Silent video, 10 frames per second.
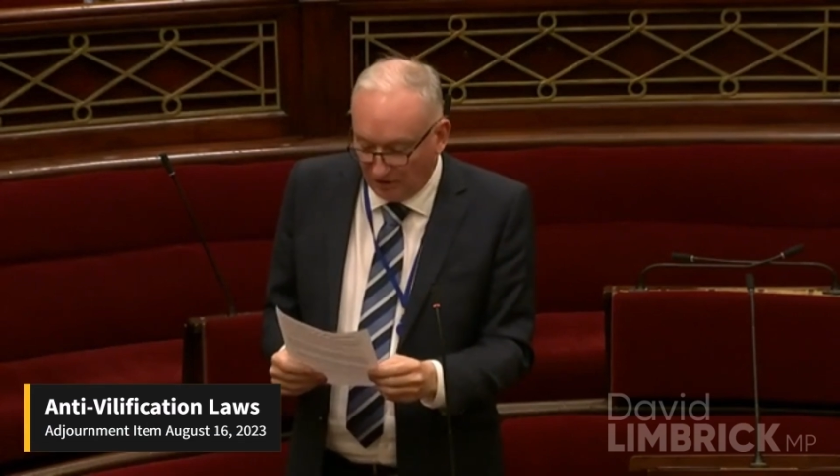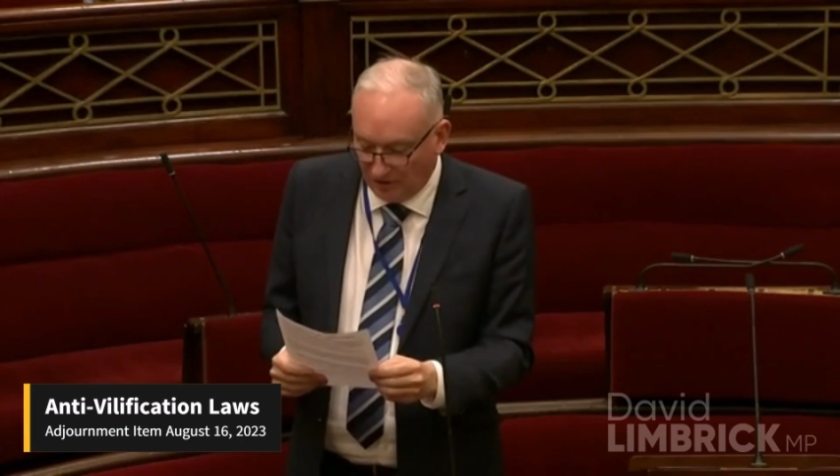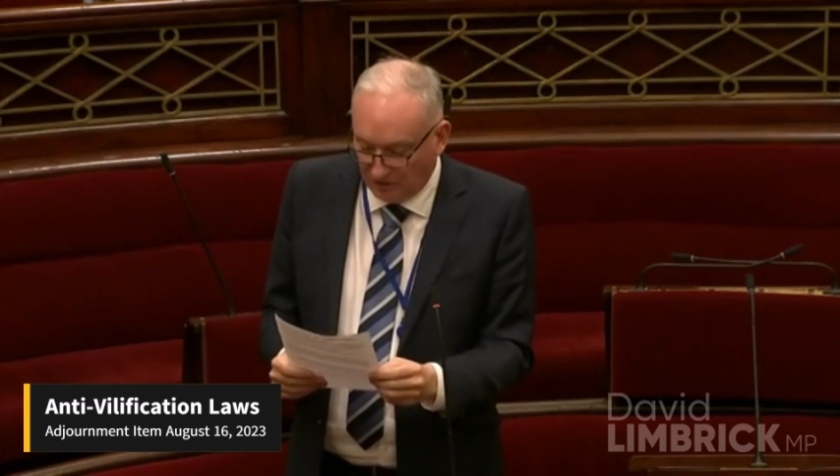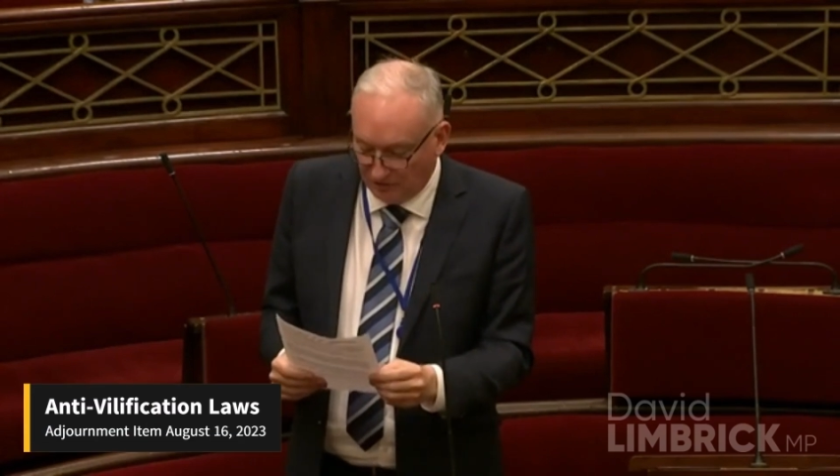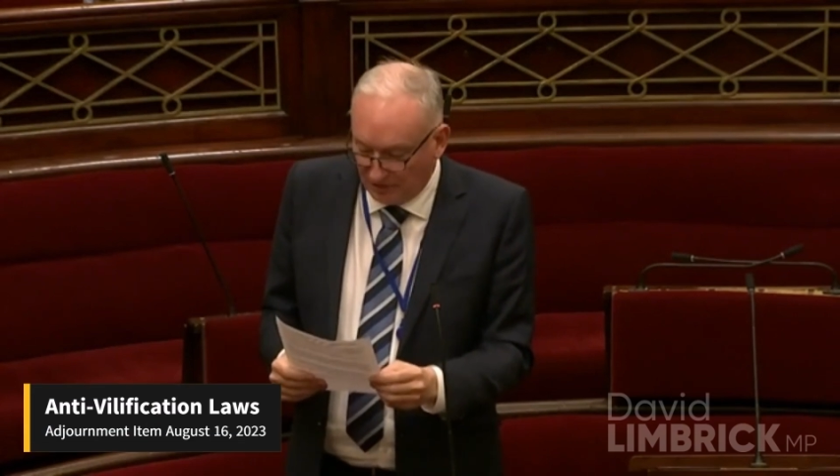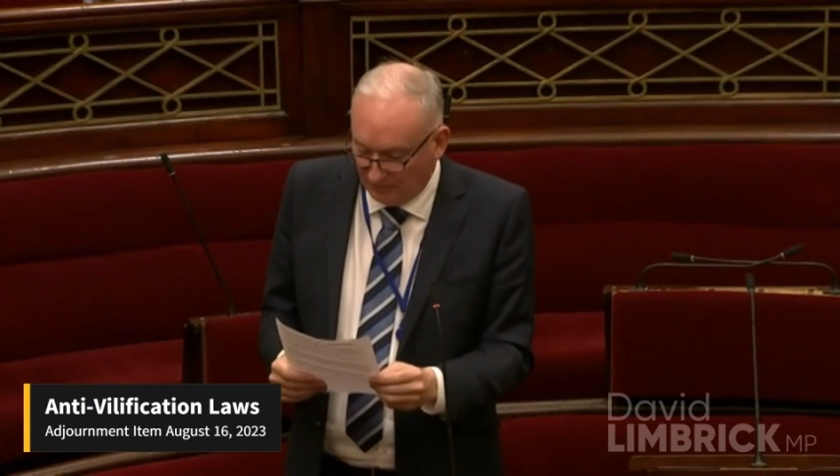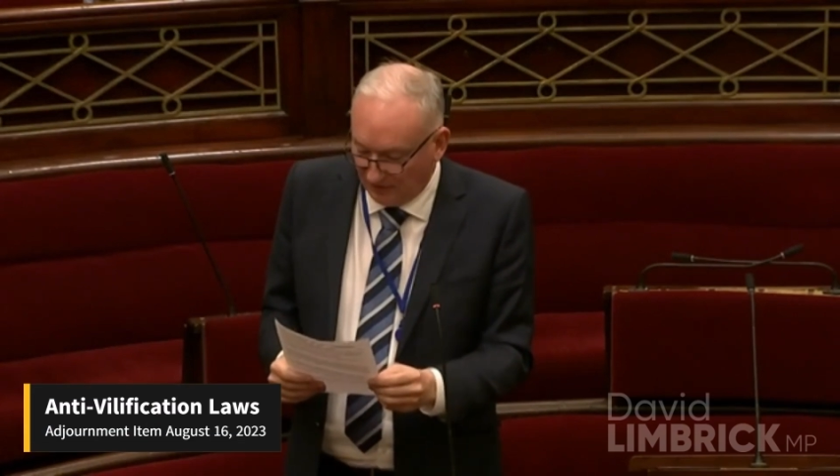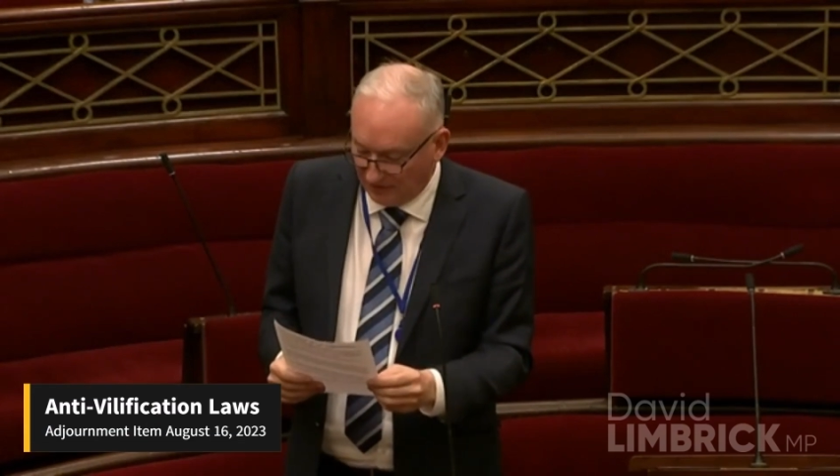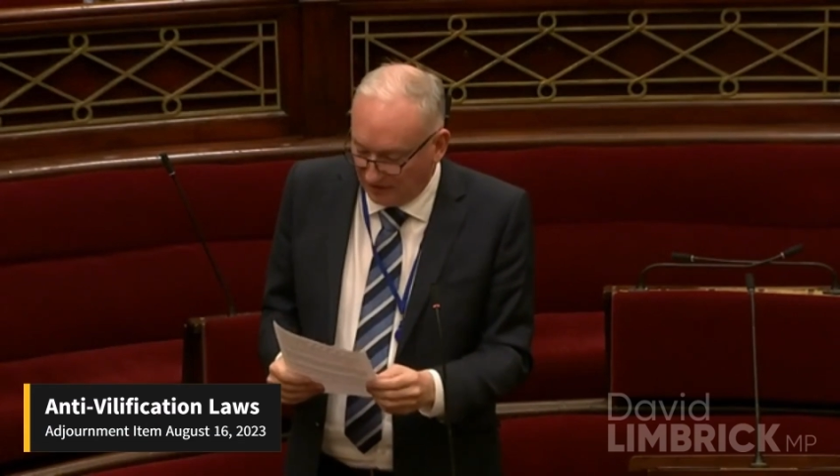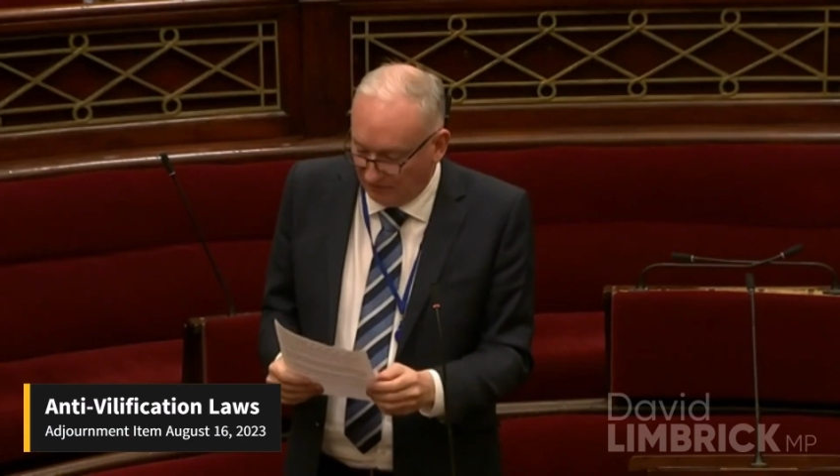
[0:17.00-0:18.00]
I'm going to do
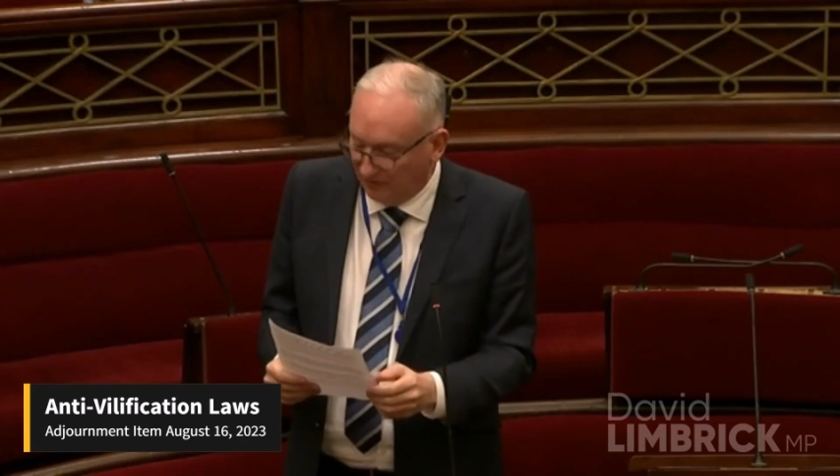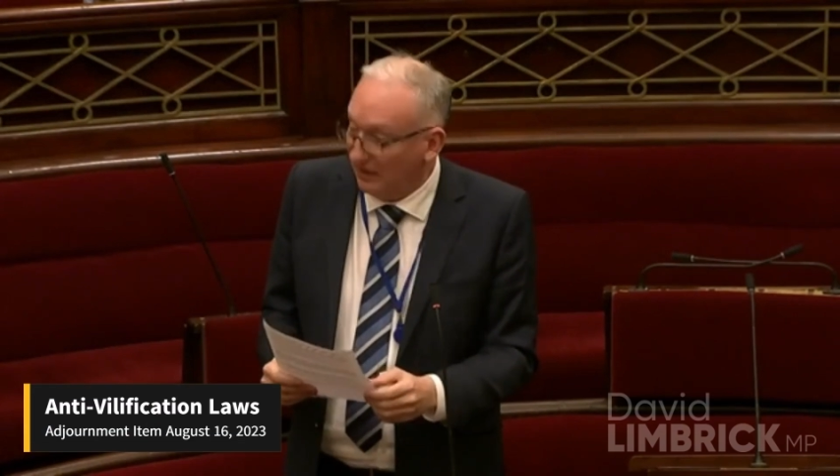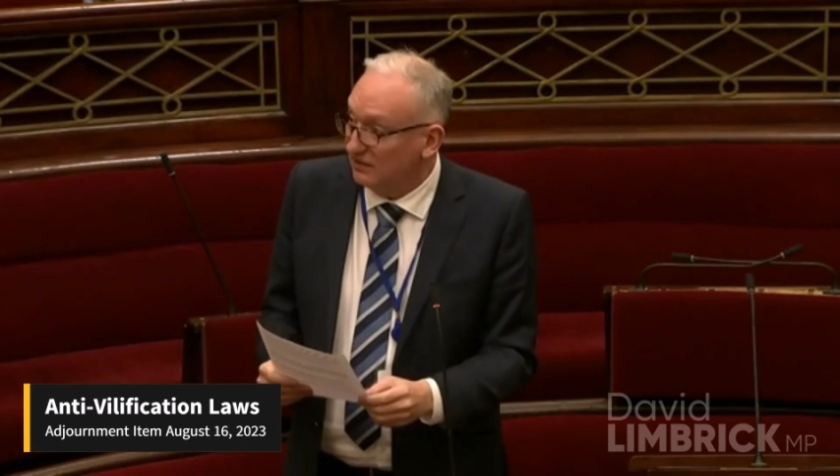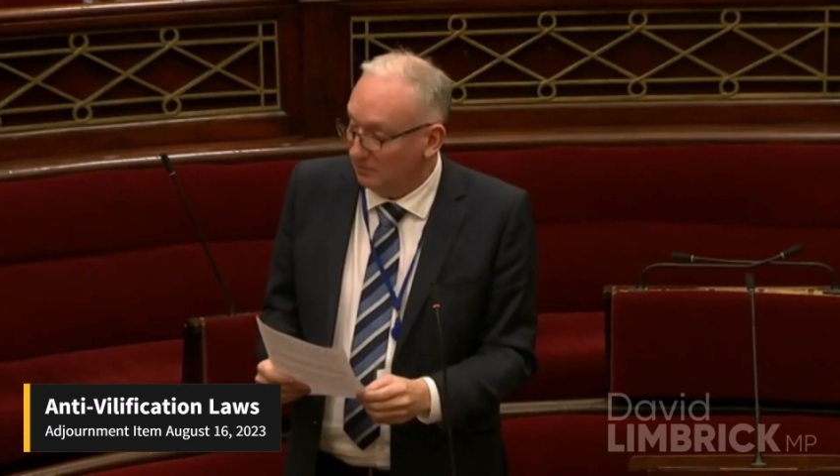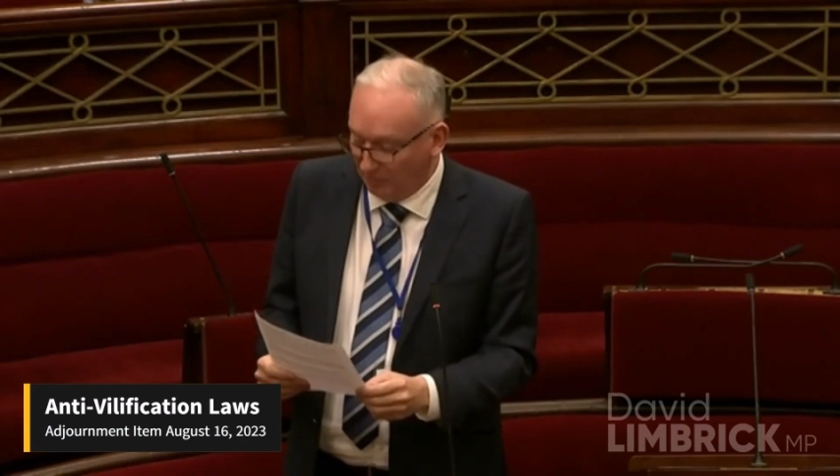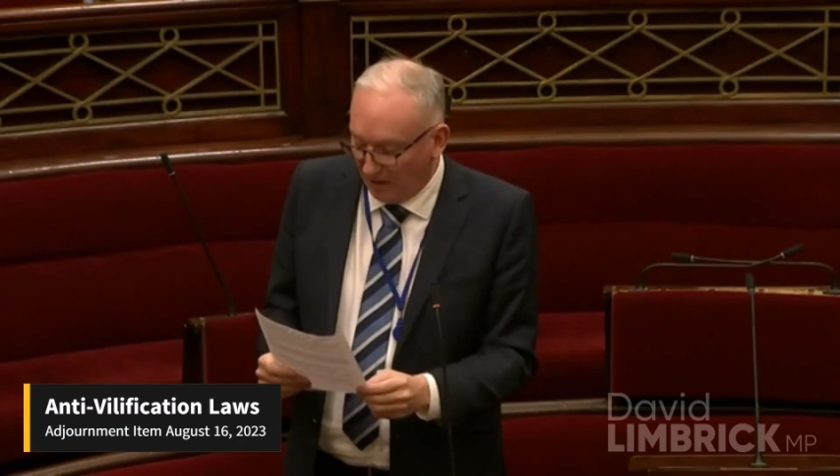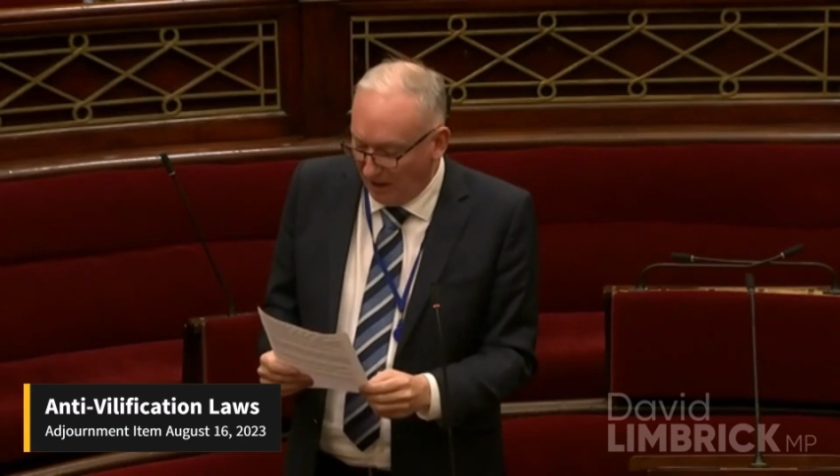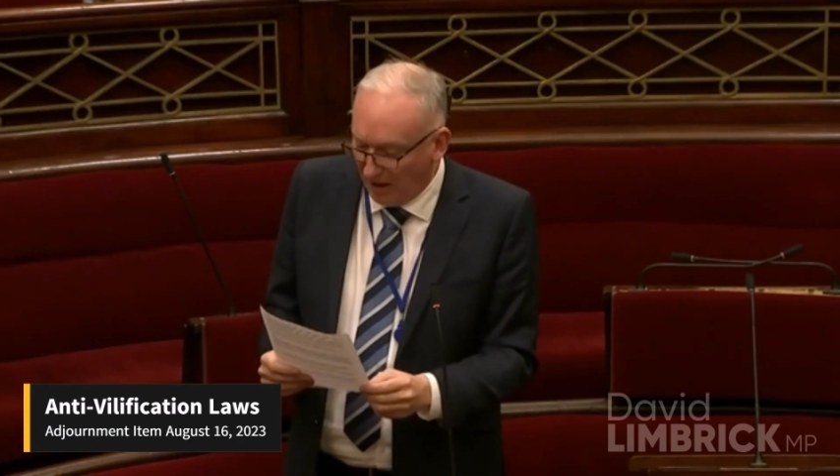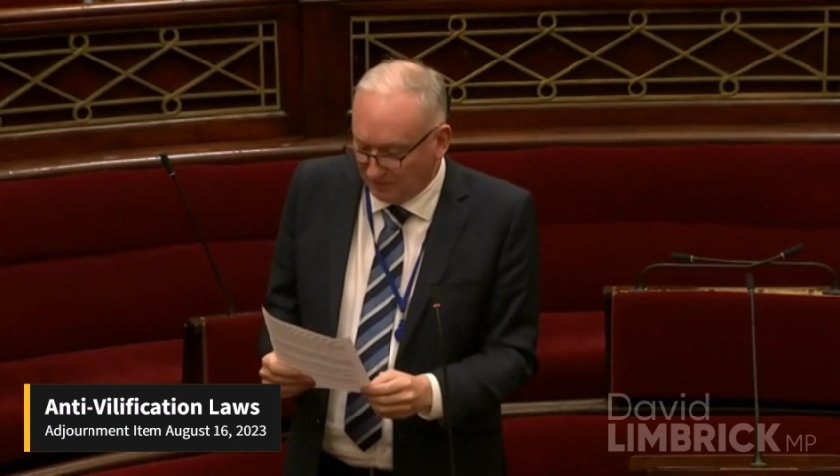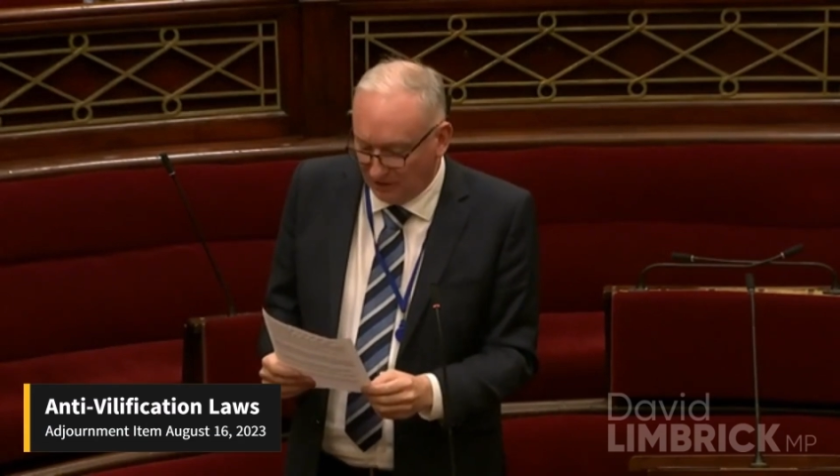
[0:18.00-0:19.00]
something this evening that's
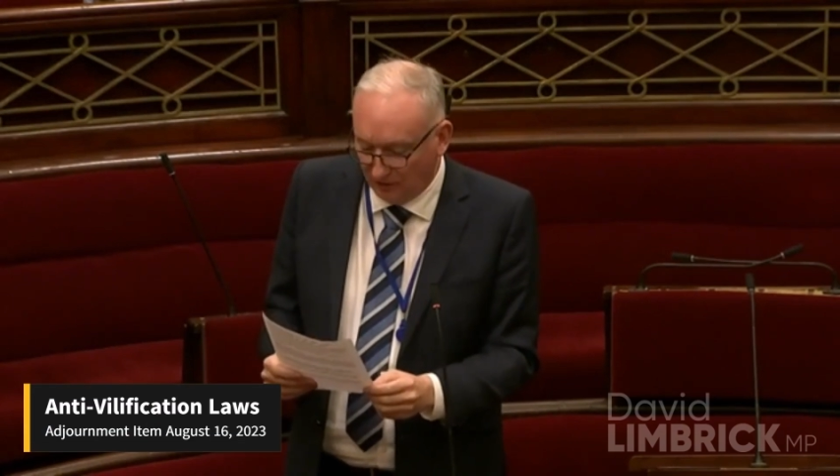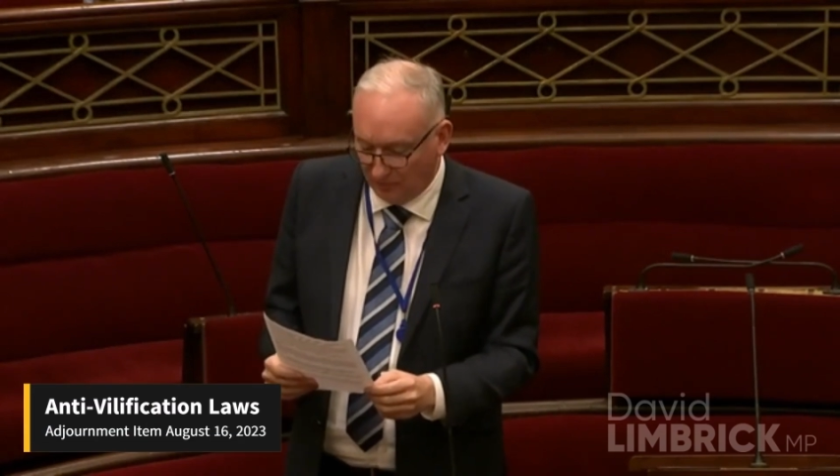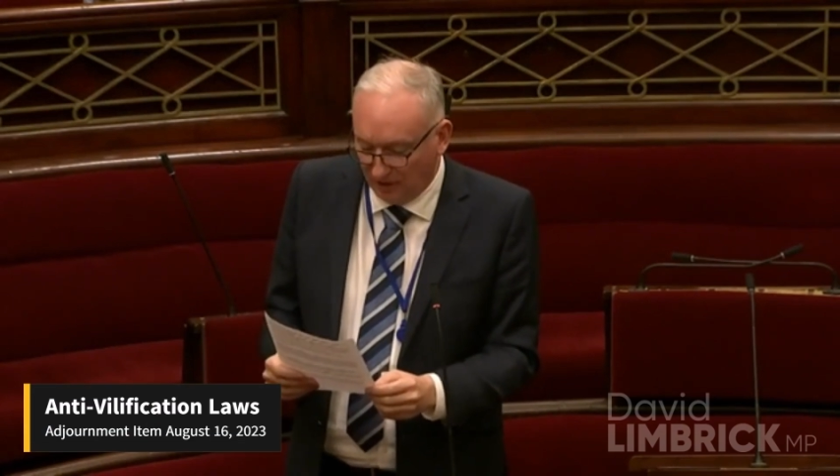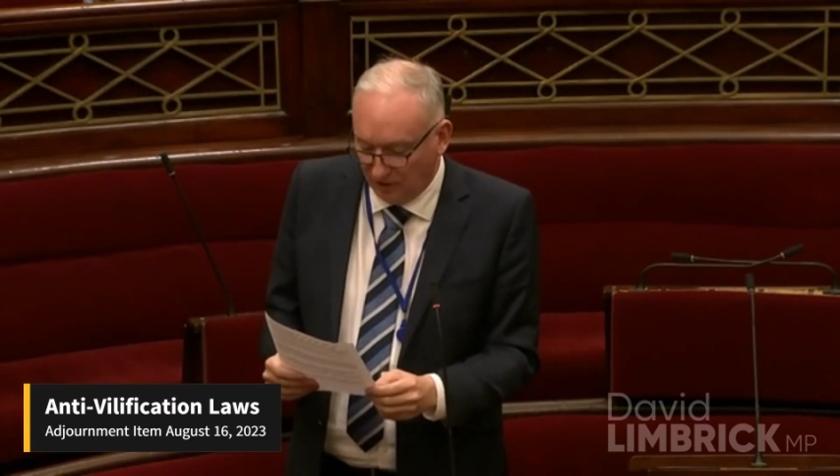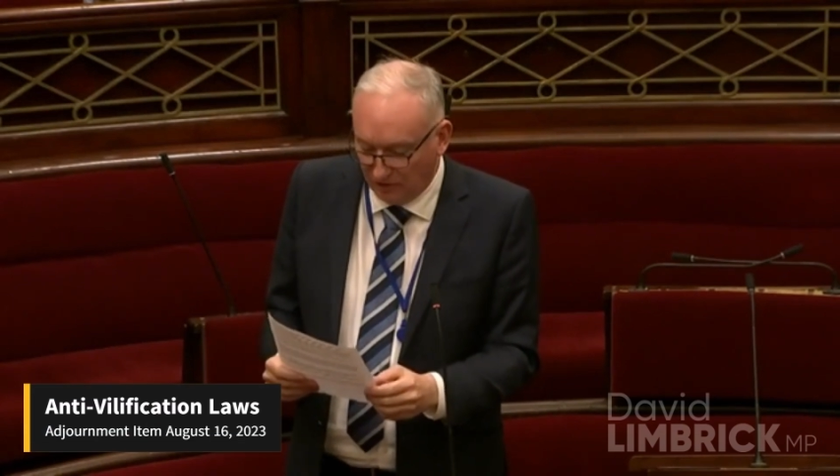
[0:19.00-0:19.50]
perhaps a little bit